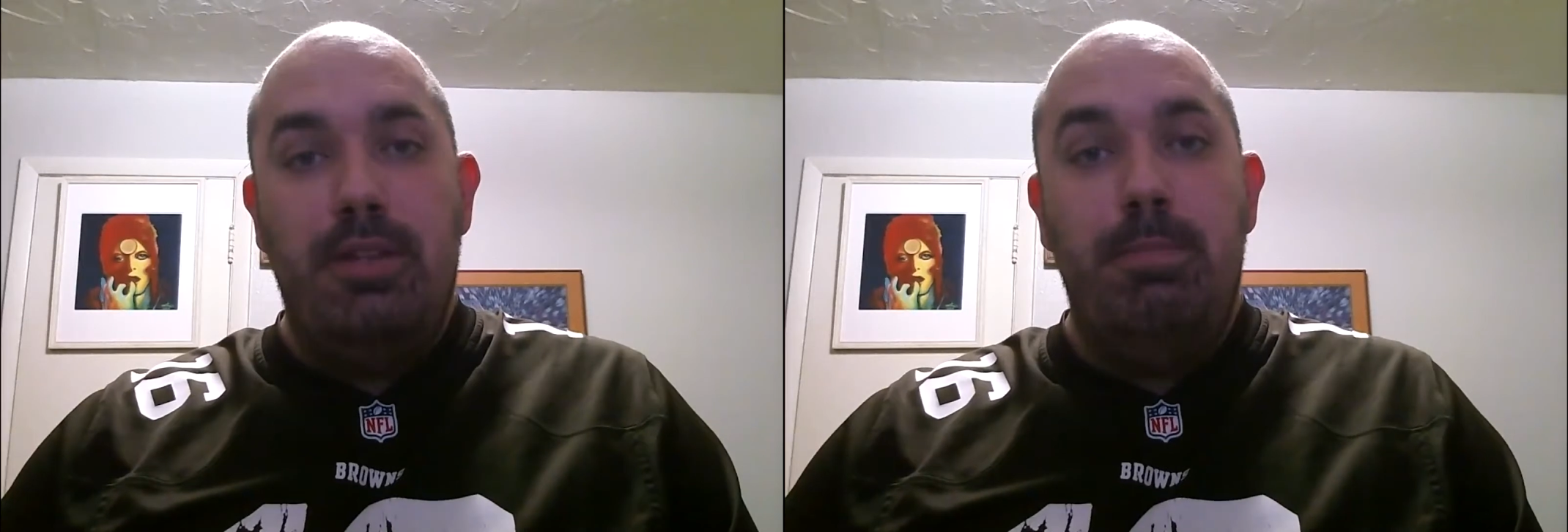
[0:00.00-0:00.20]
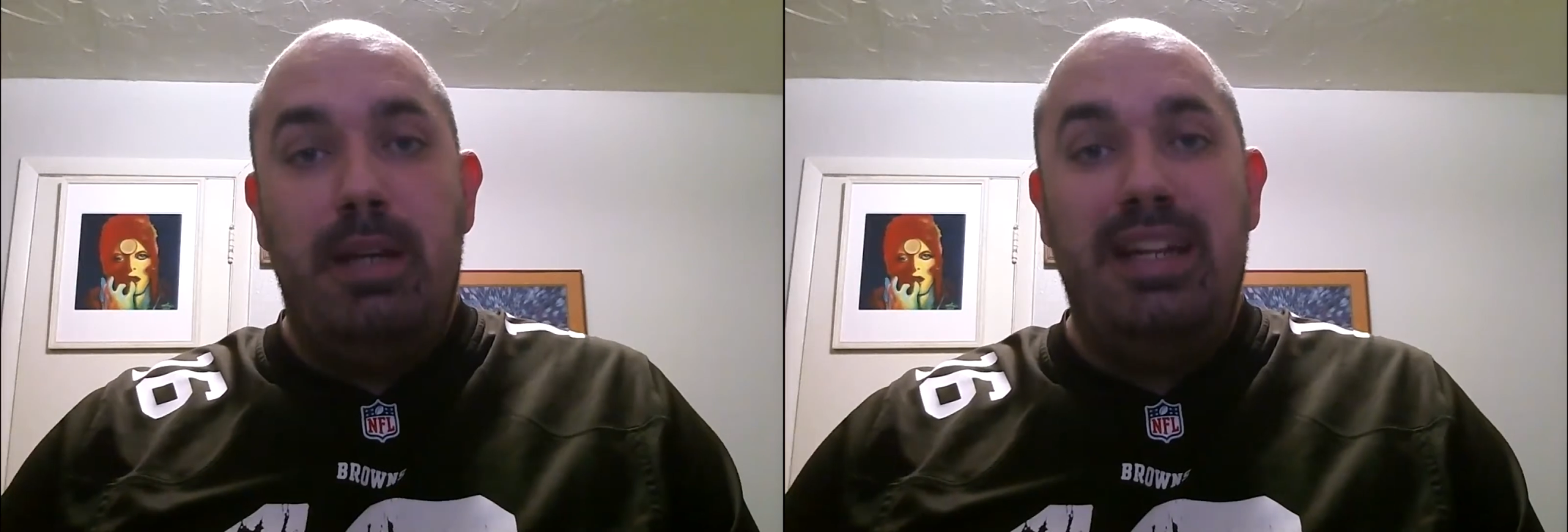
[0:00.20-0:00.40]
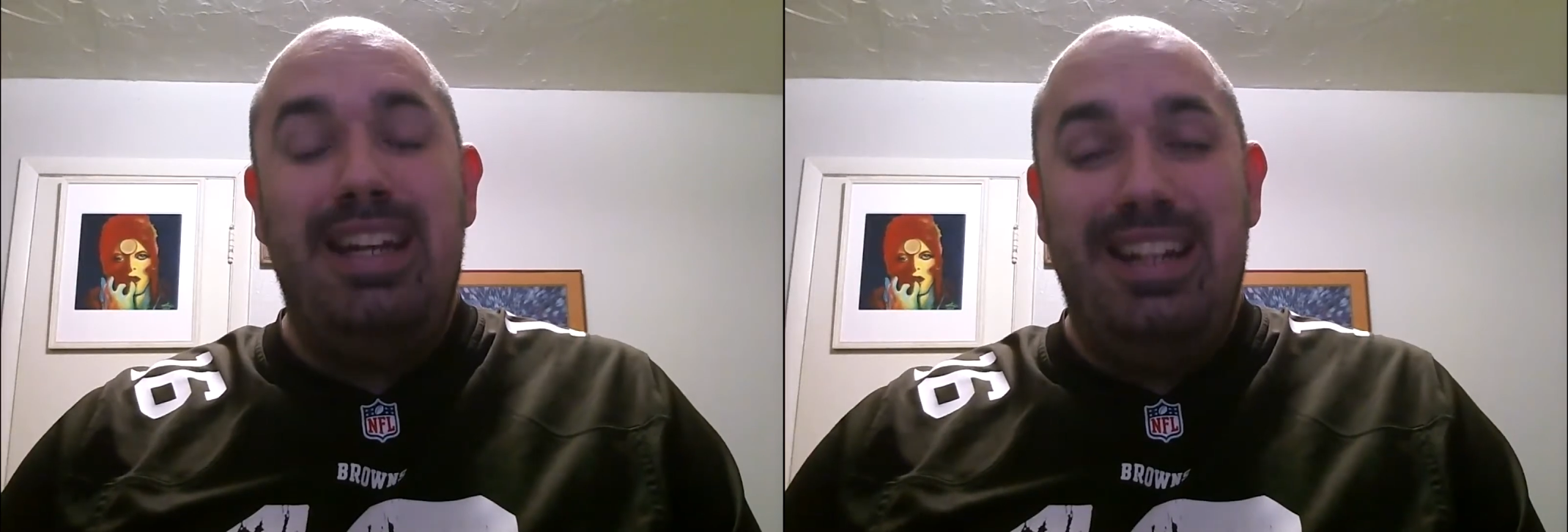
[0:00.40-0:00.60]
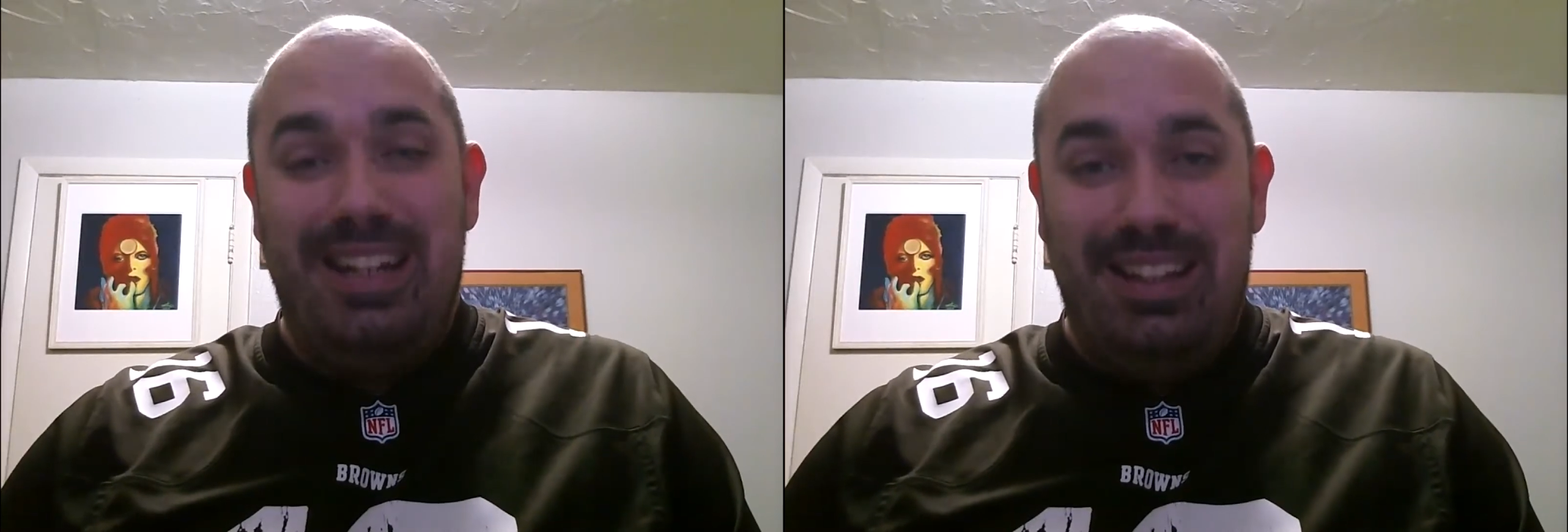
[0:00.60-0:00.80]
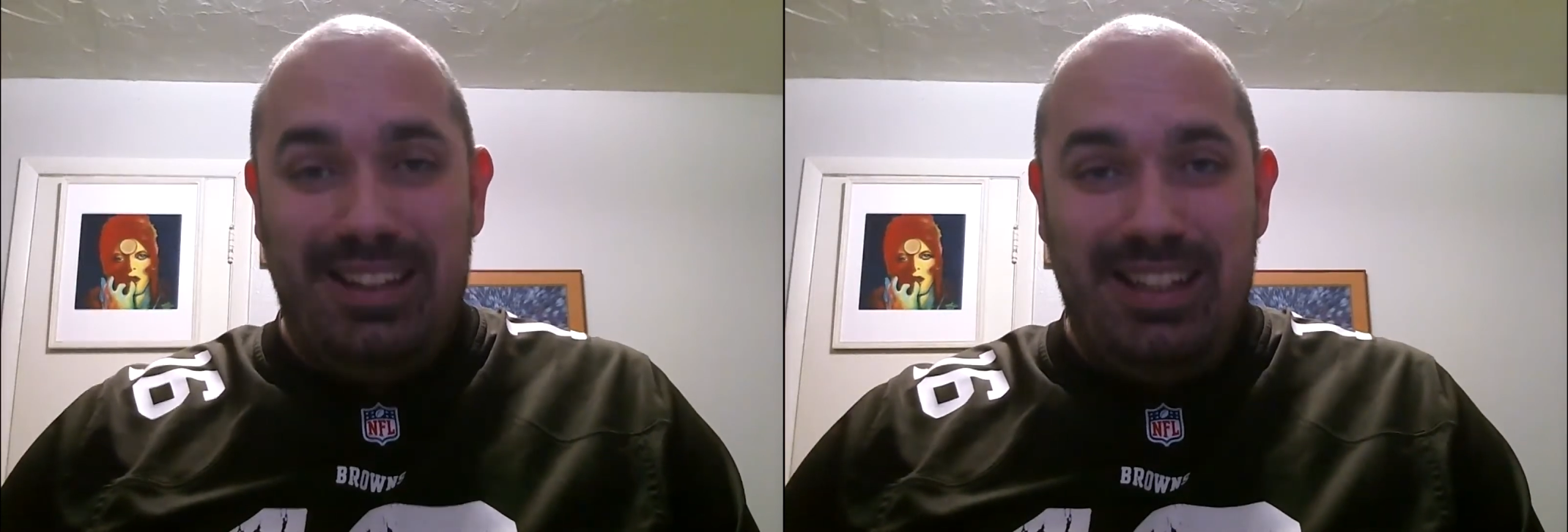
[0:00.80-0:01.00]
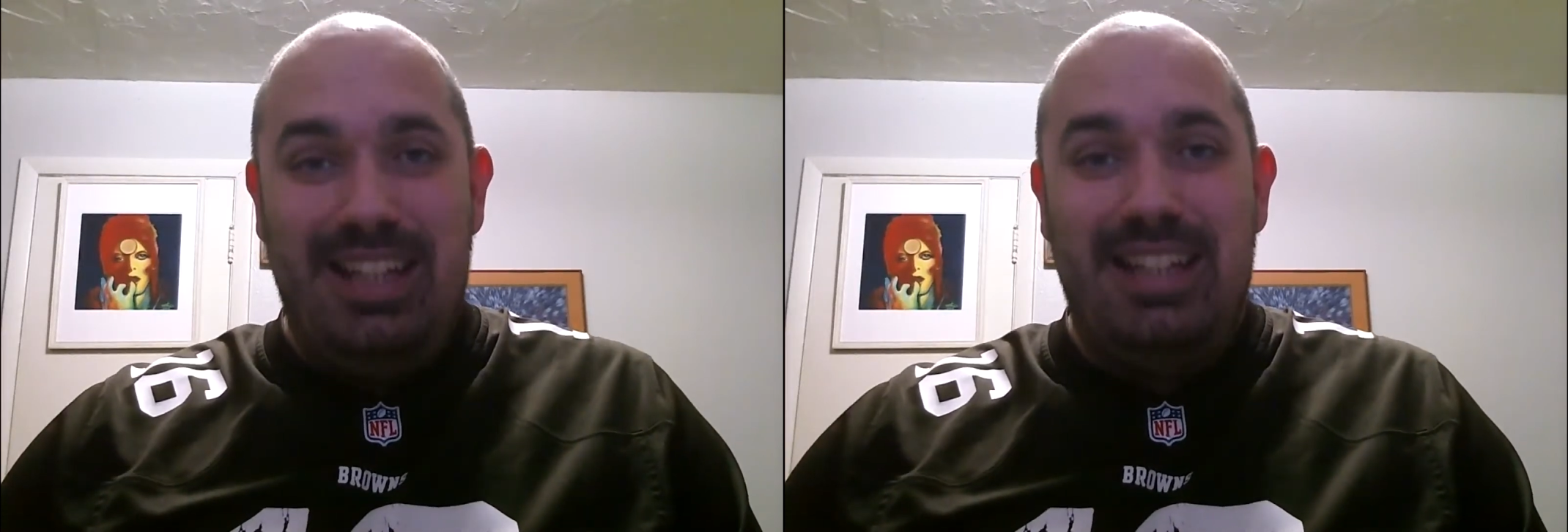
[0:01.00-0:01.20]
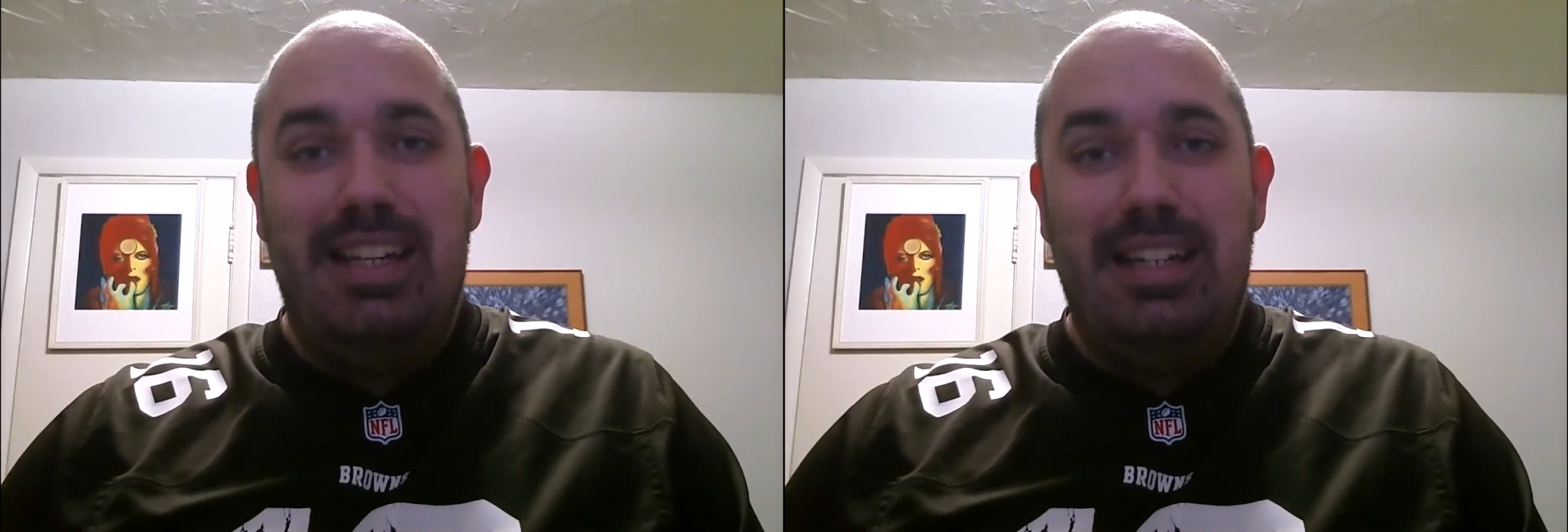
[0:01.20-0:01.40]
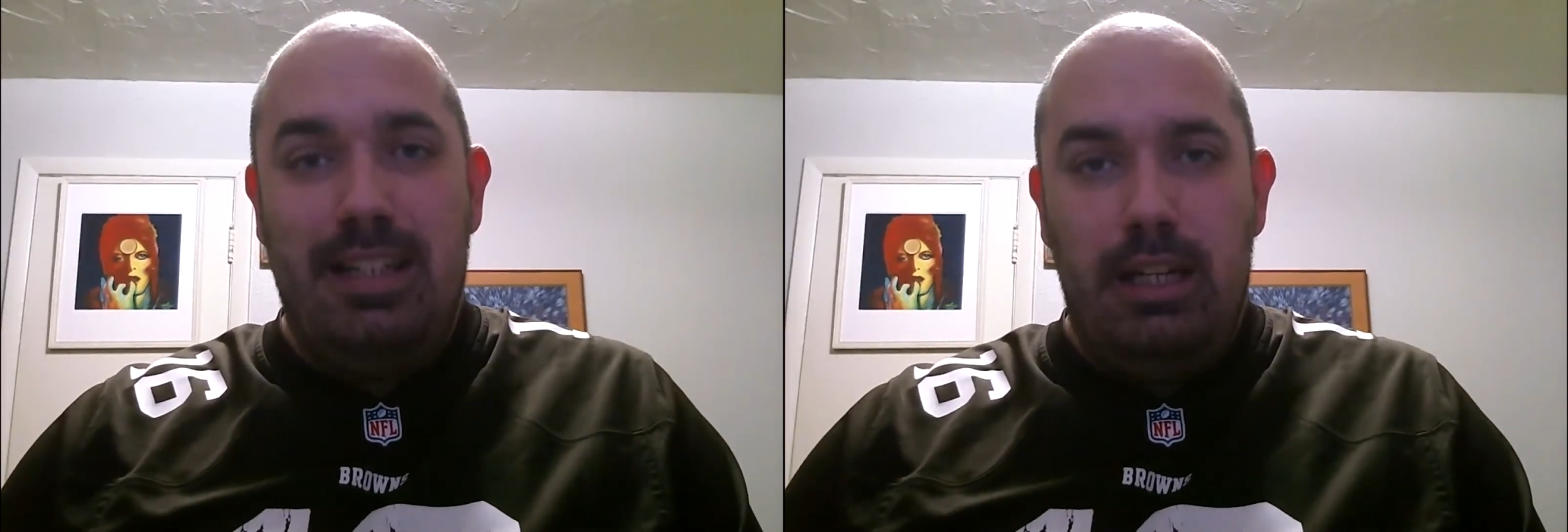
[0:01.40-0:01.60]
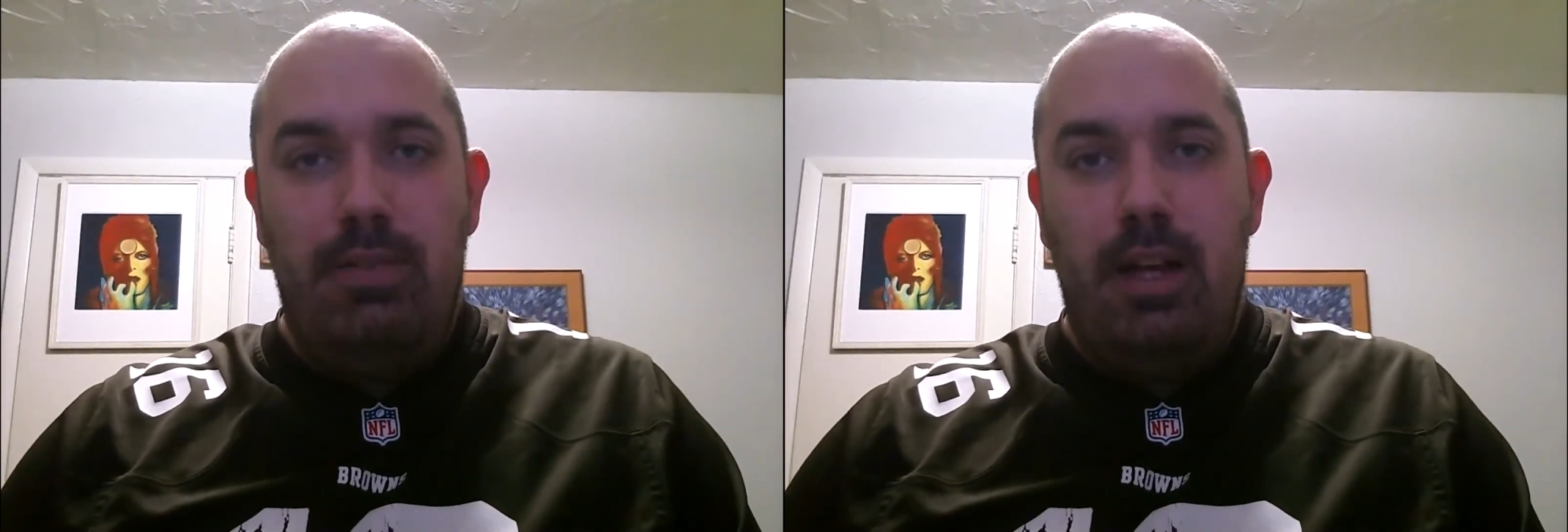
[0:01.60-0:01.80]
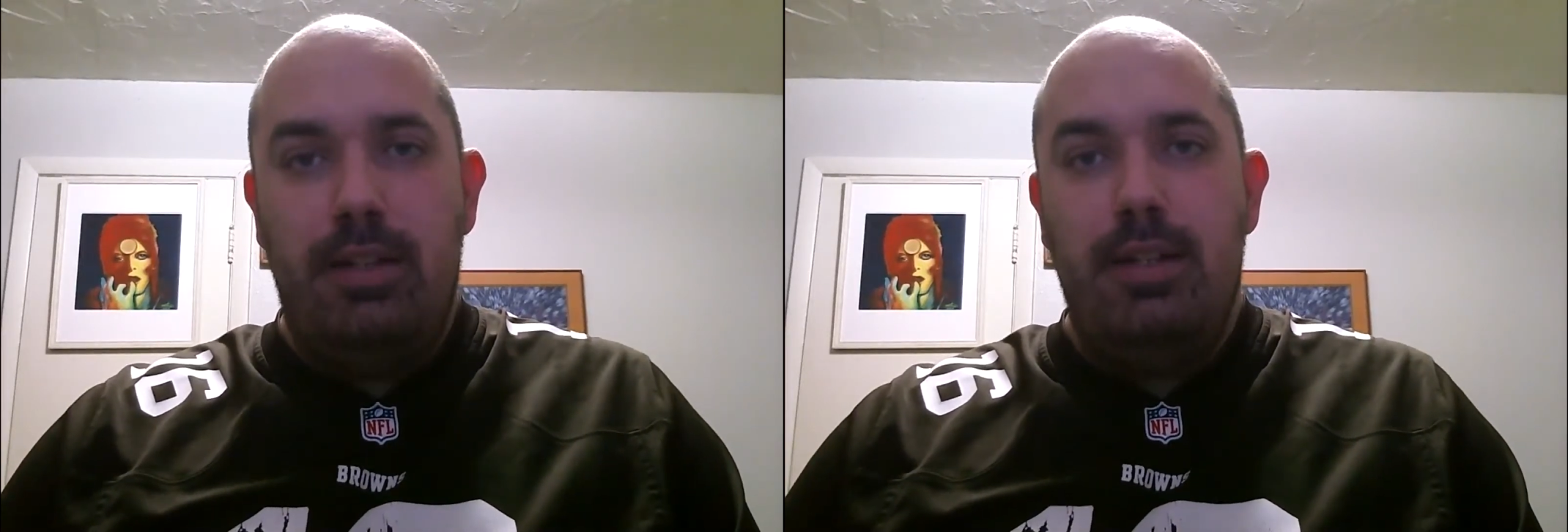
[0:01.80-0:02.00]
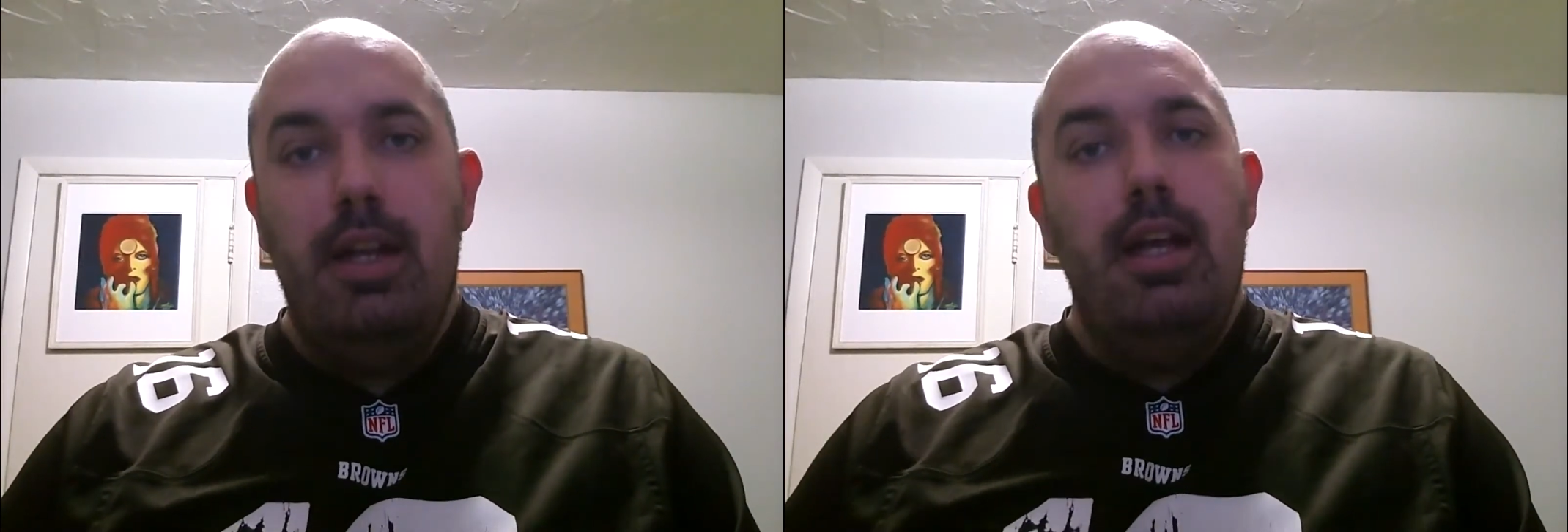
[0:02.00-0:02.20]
being an elite defense.